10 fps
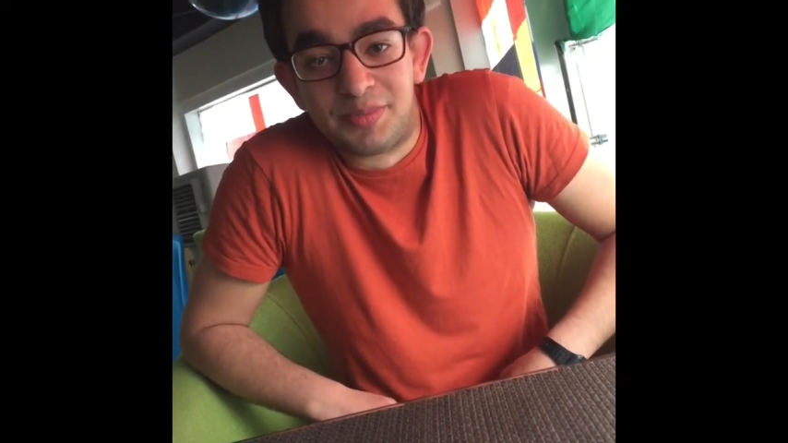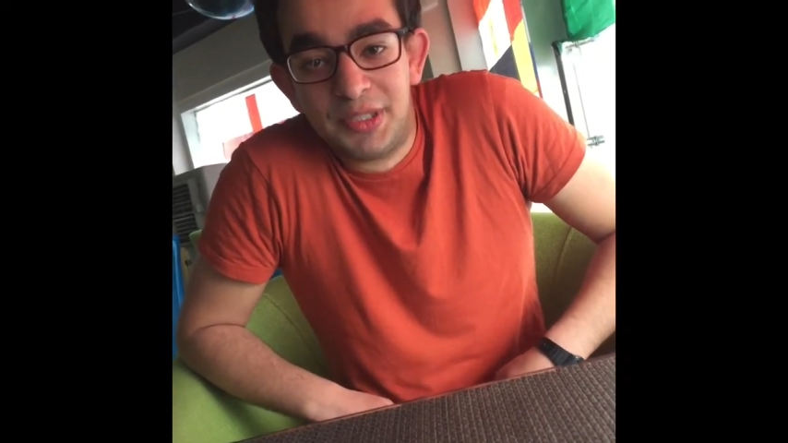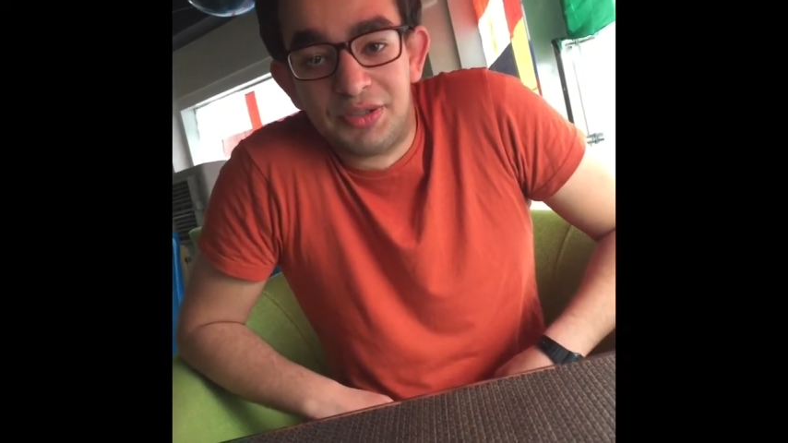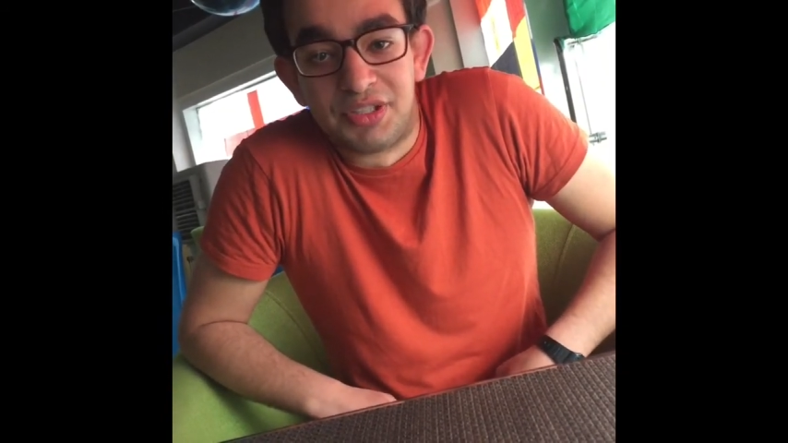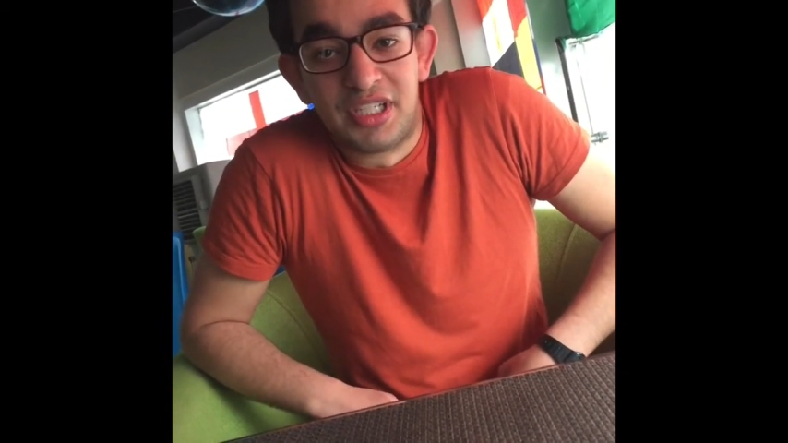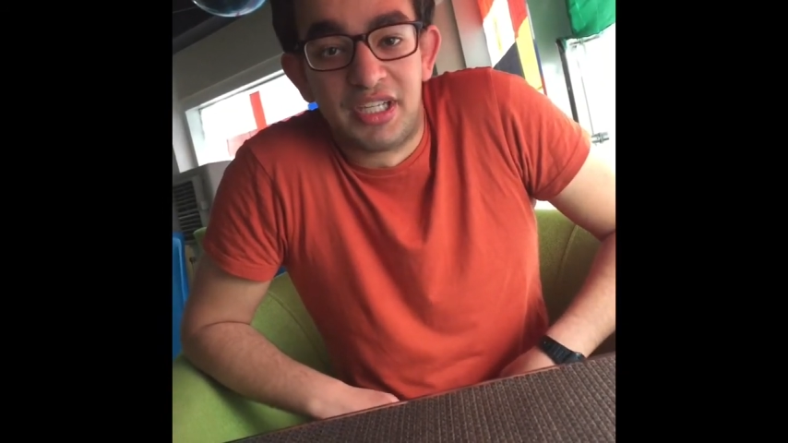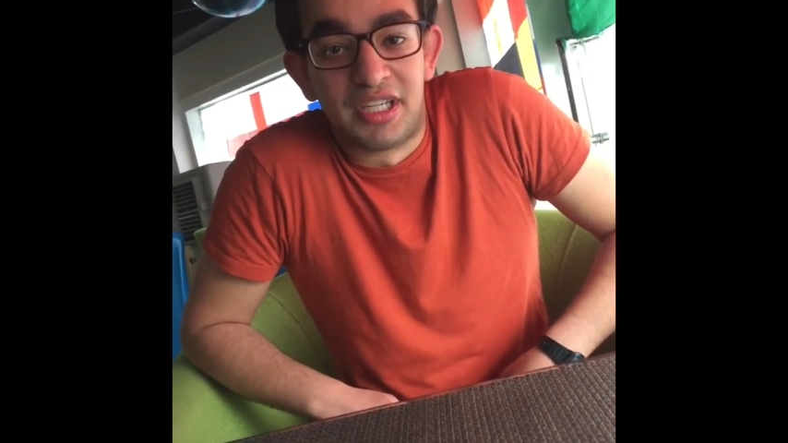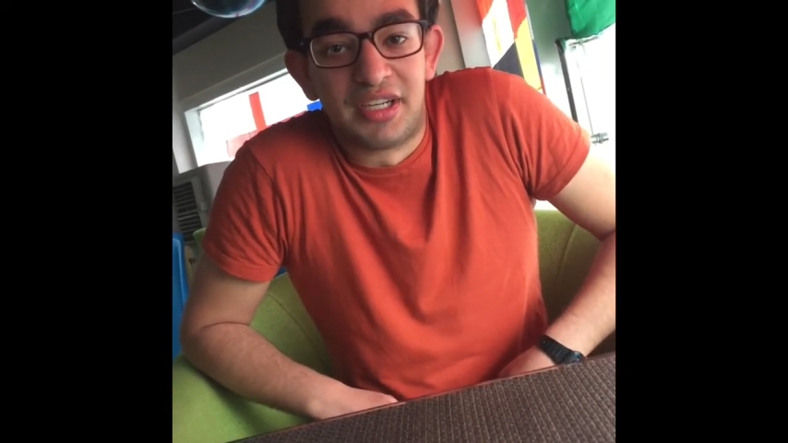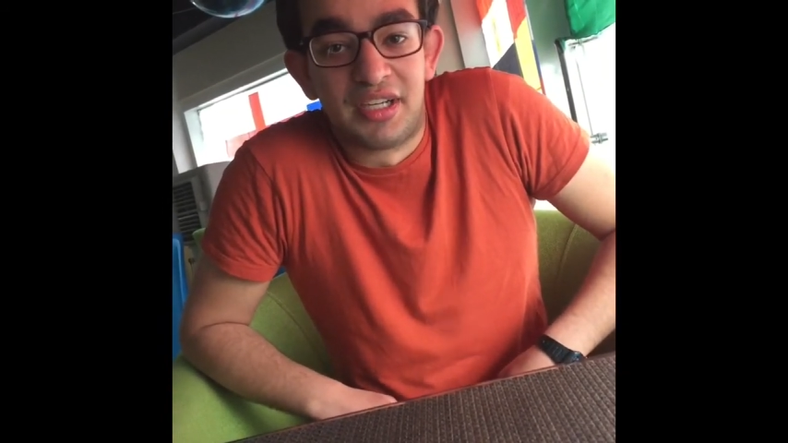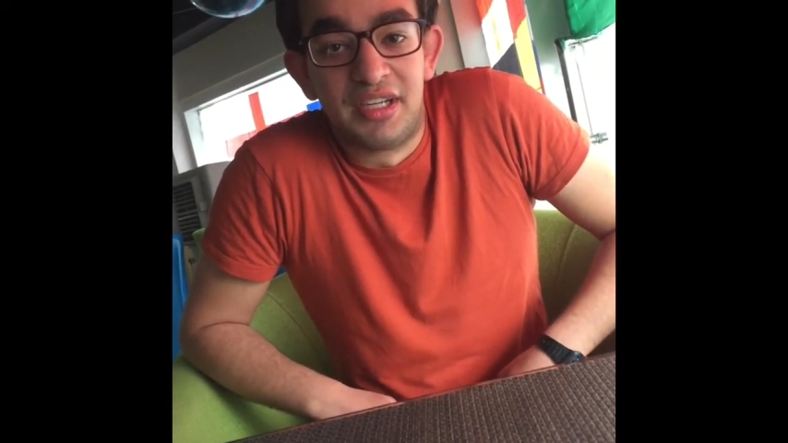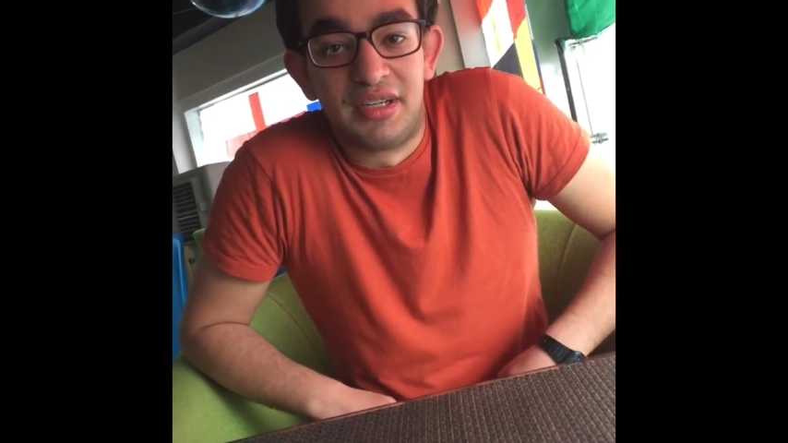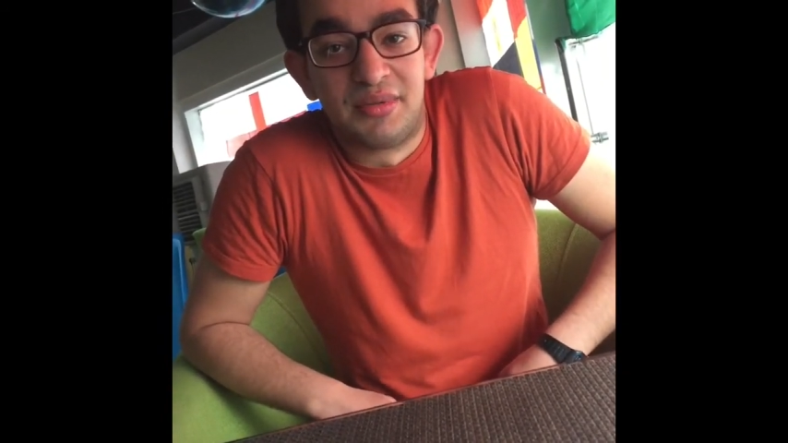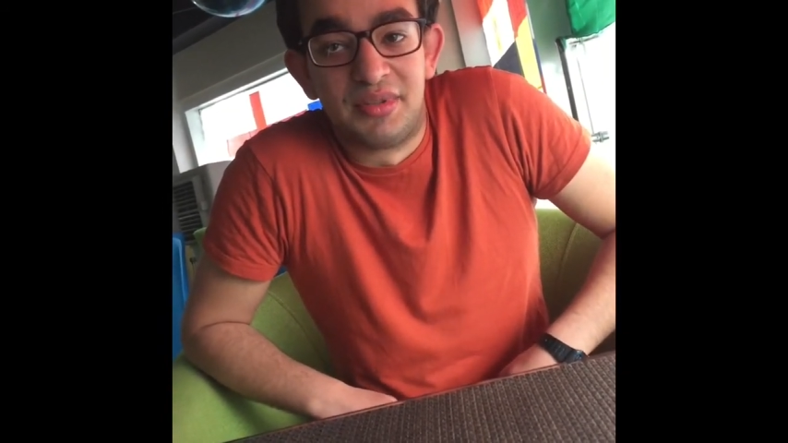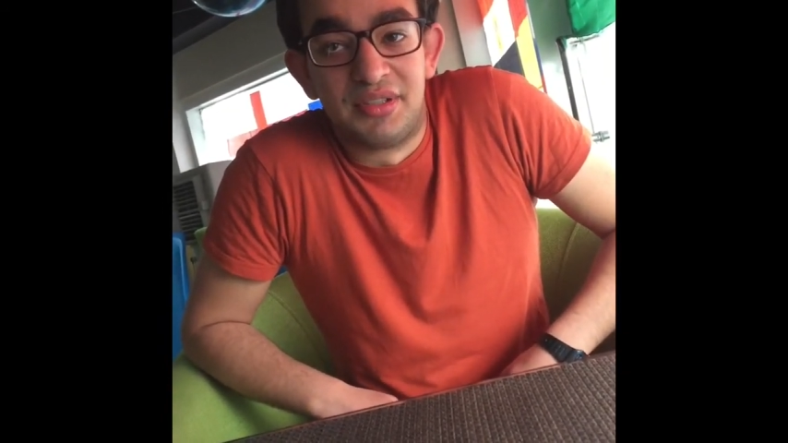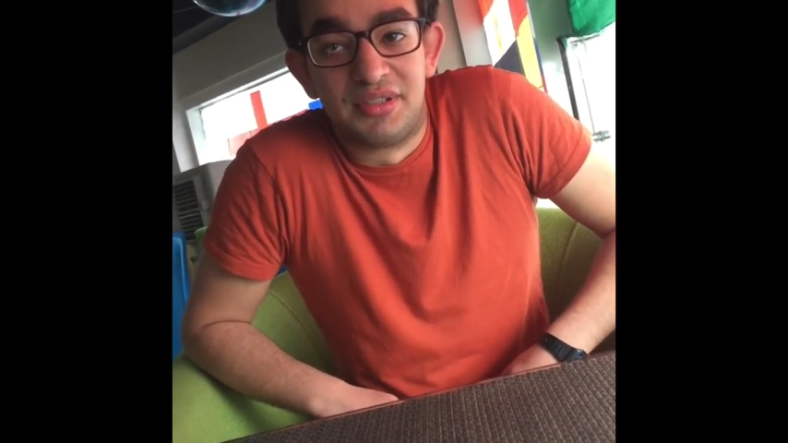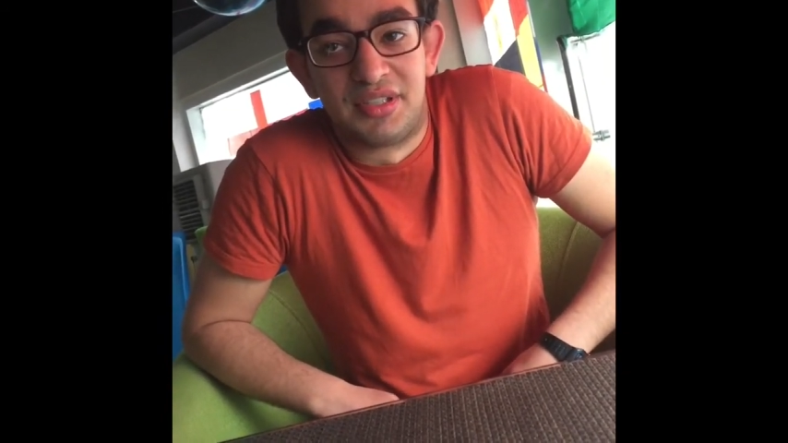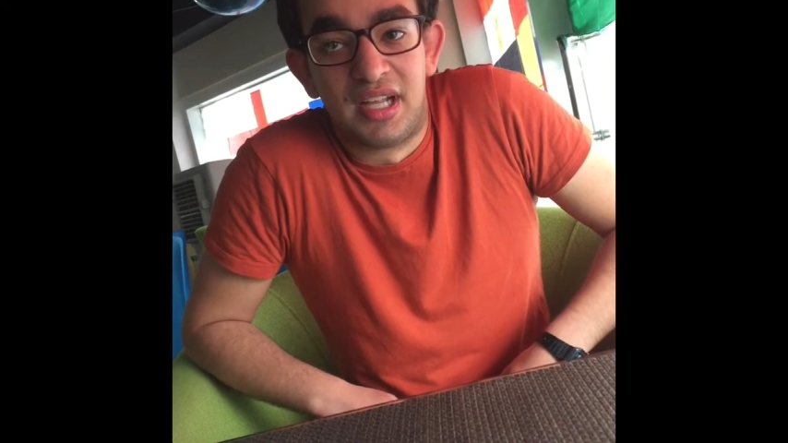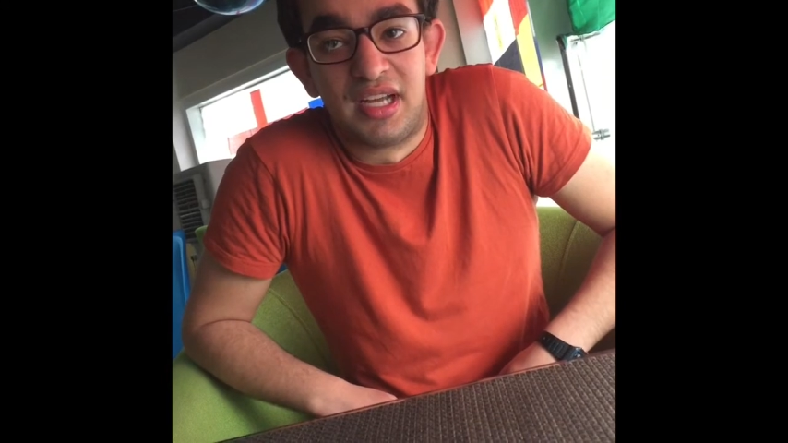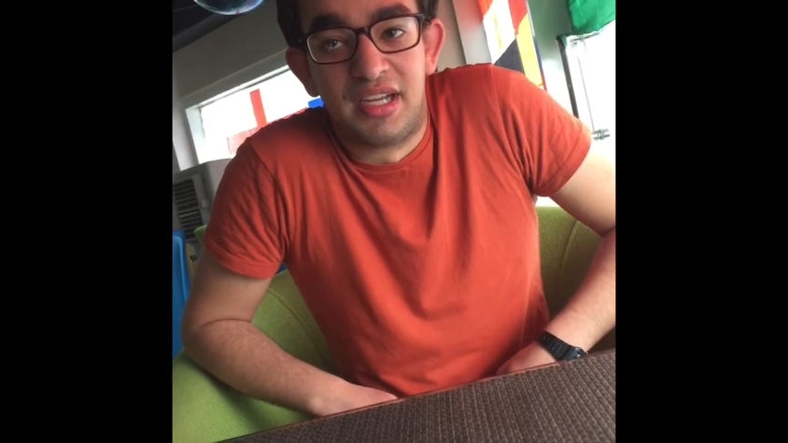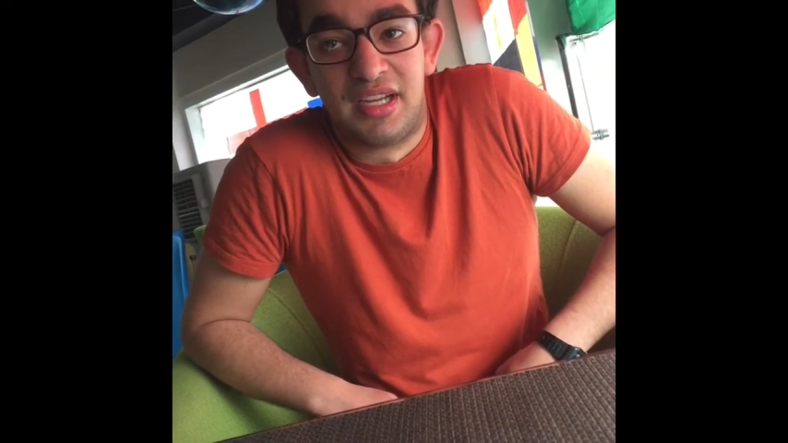music and it was
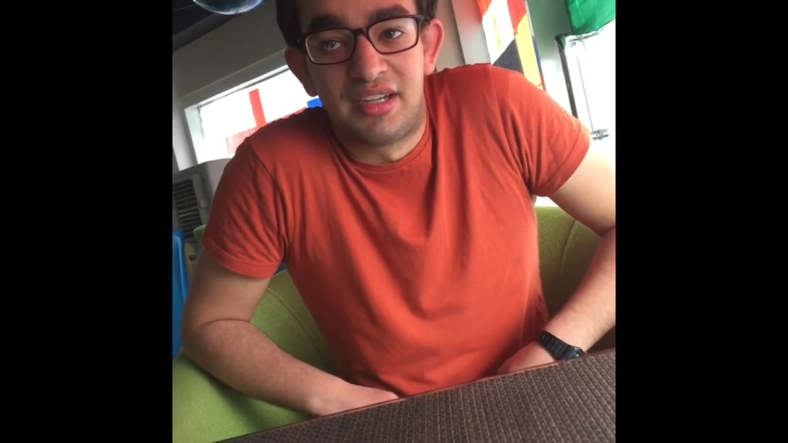like